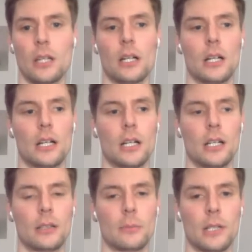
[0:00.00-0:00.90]

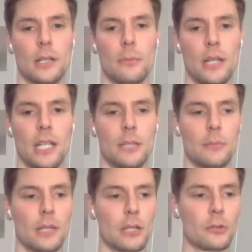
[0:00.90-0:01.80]
and my main
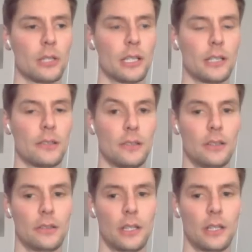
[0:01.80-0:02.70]
macro lens
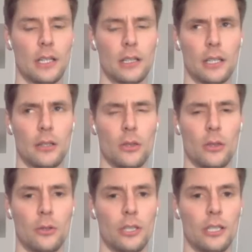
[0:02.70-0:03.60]
is a like
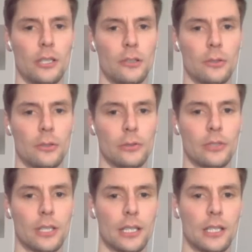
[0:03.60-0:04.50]
30-year-old
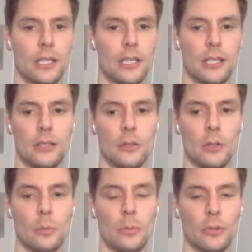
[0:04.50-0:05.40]

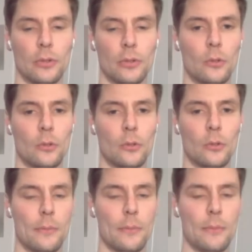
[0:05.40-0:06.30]
Olympus
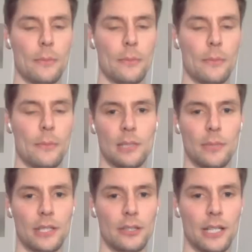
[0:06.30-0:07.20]
OM
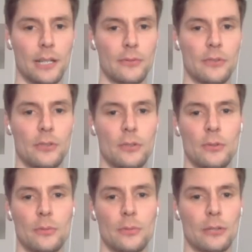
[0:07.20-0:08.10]
90mm
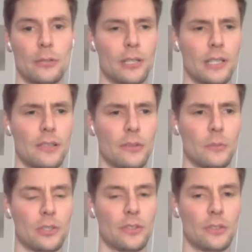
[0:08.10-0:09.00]
f2 macro lens,
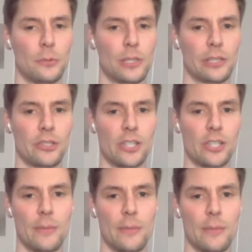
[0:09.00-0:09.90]
which is a real gem.